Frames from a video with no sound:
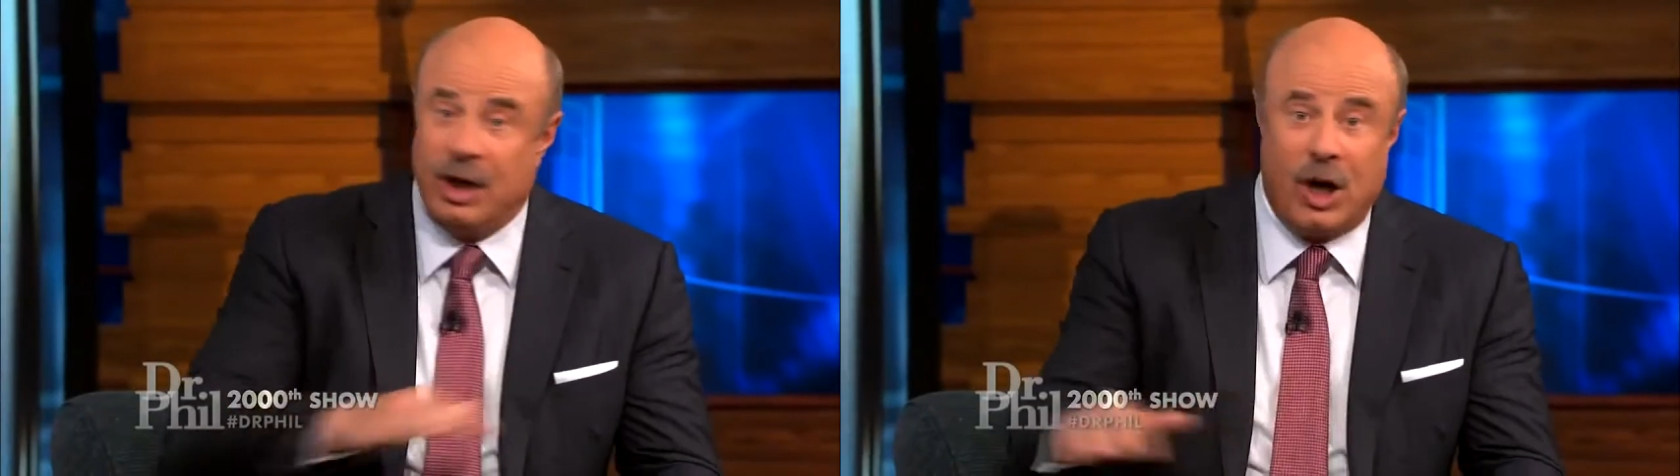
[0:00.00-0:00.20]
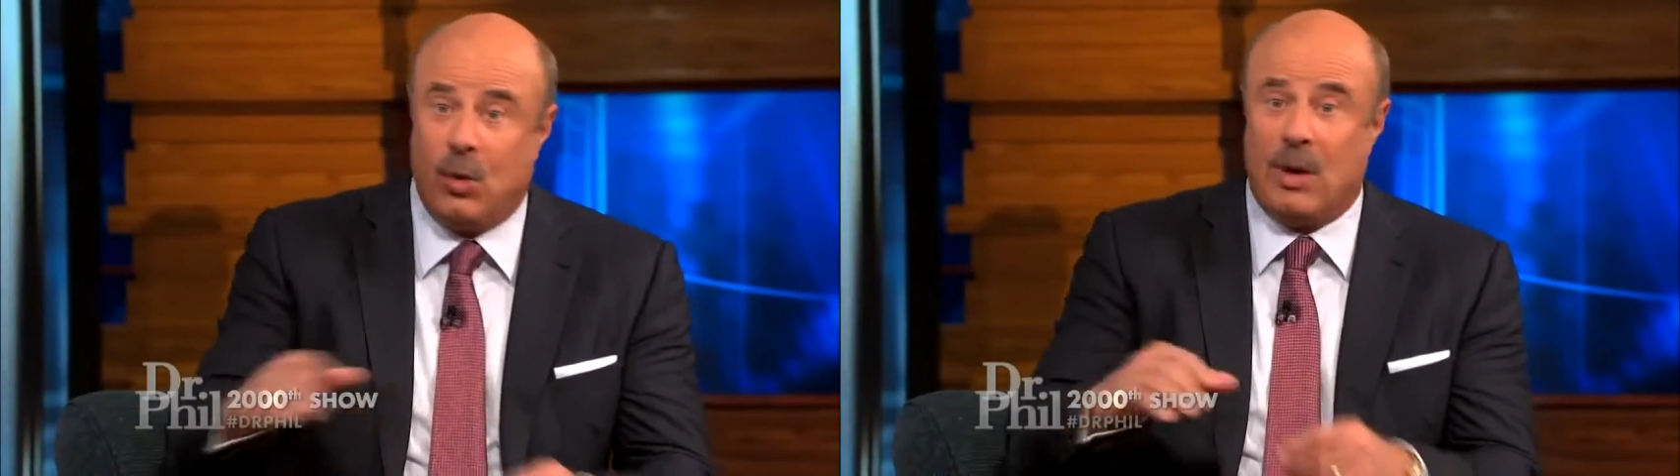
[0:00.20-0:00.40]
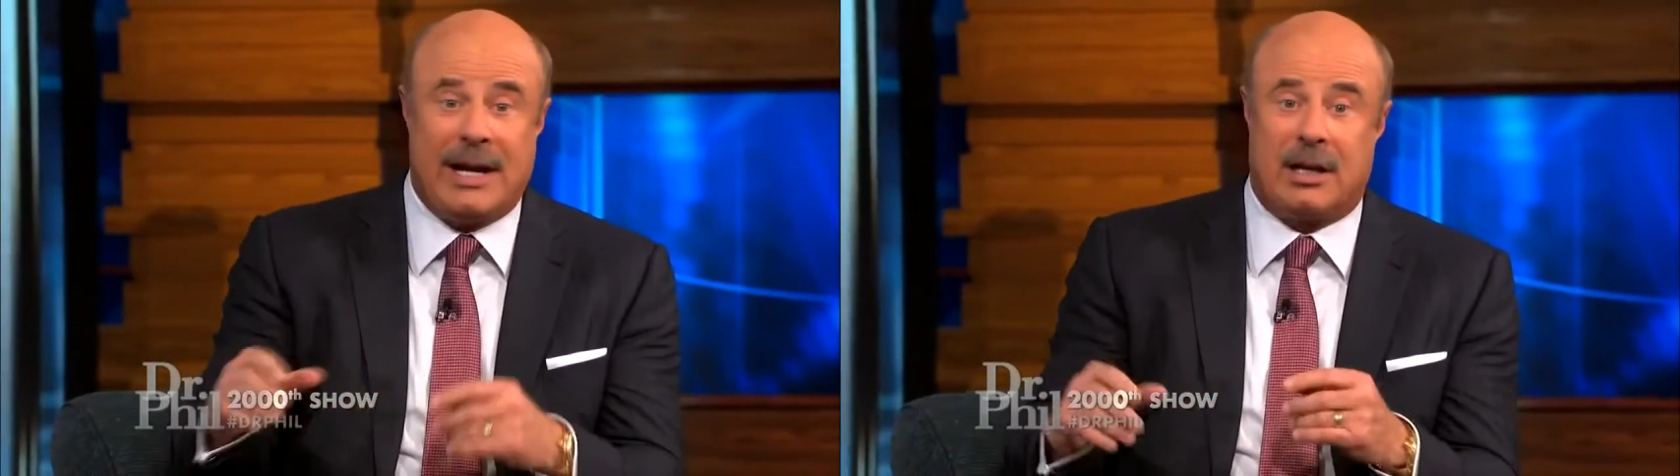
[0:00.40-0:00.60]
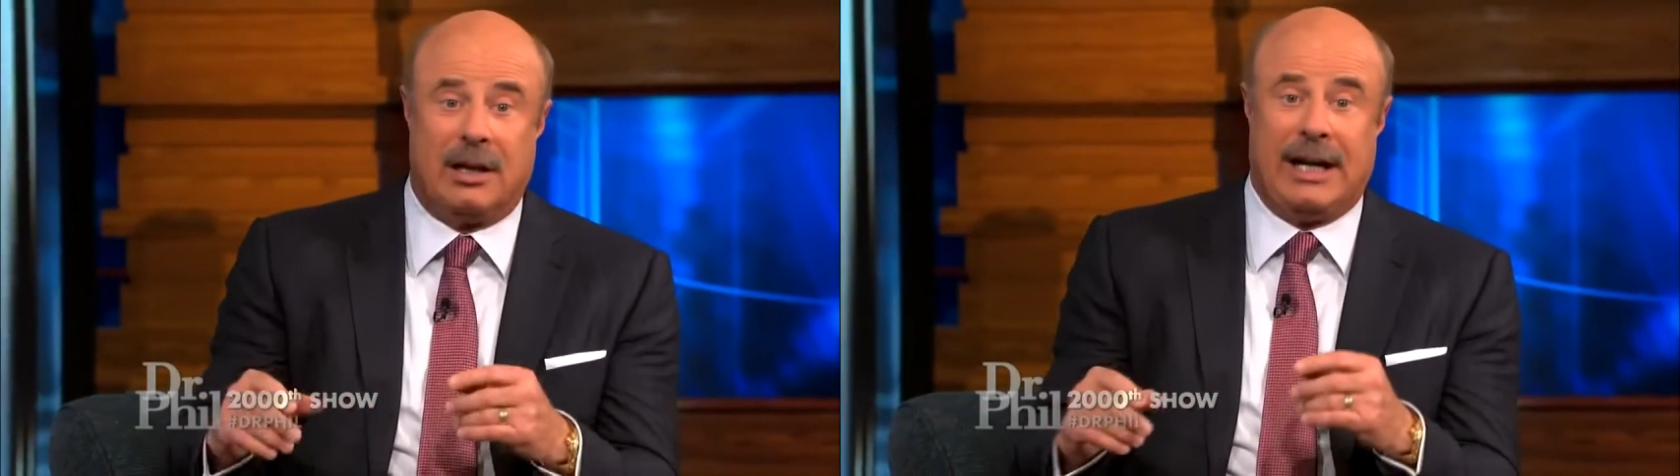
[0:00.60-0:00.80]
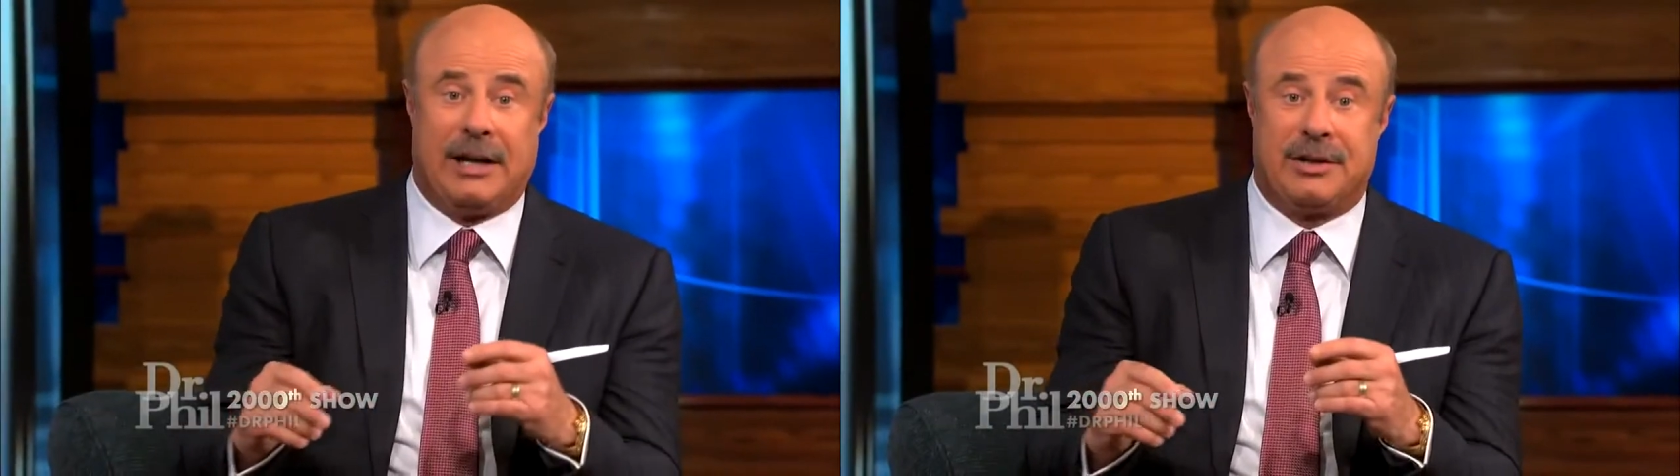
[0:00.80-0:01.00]
no
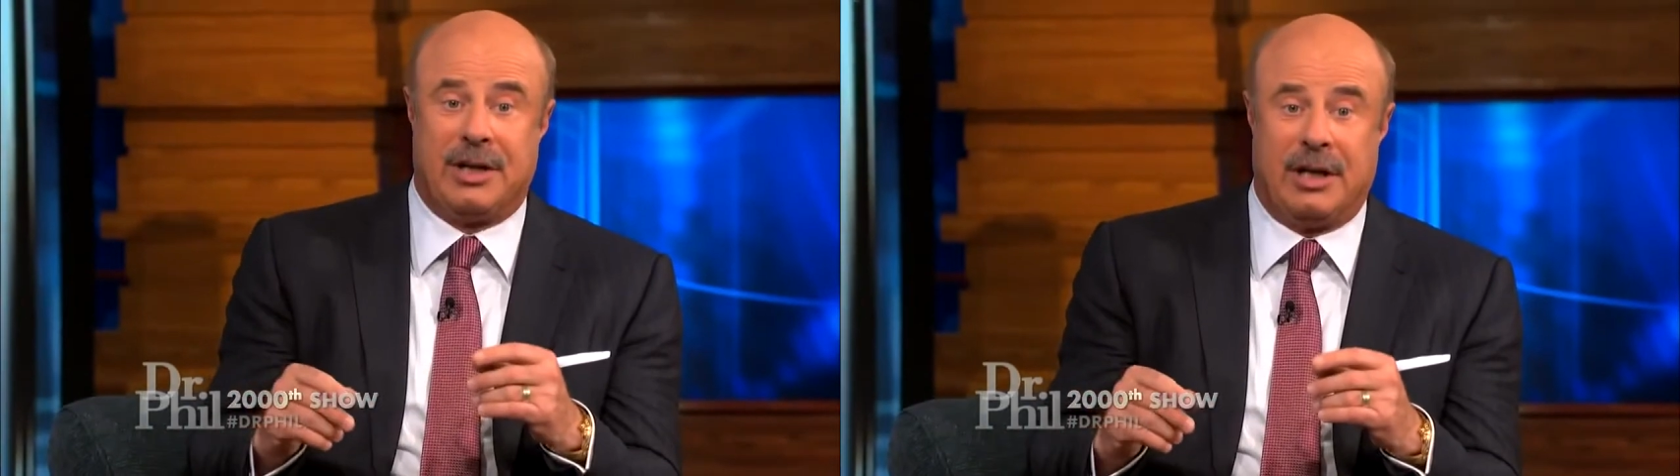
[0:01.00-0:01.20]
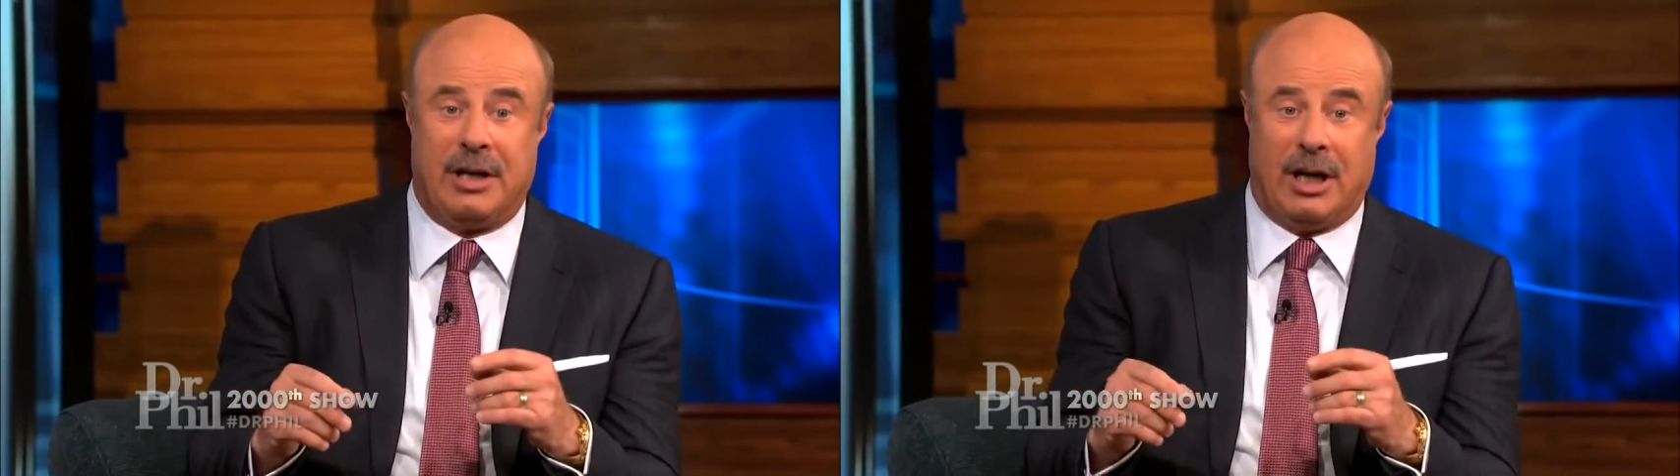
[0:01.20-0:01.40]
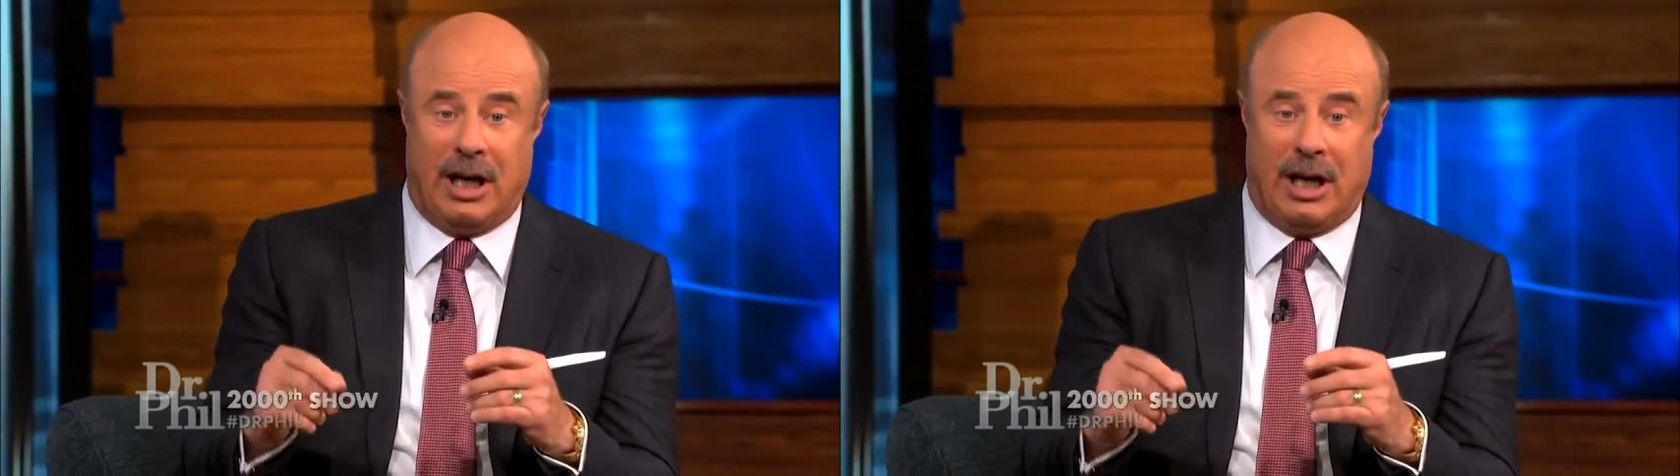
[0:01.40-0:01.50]
recollection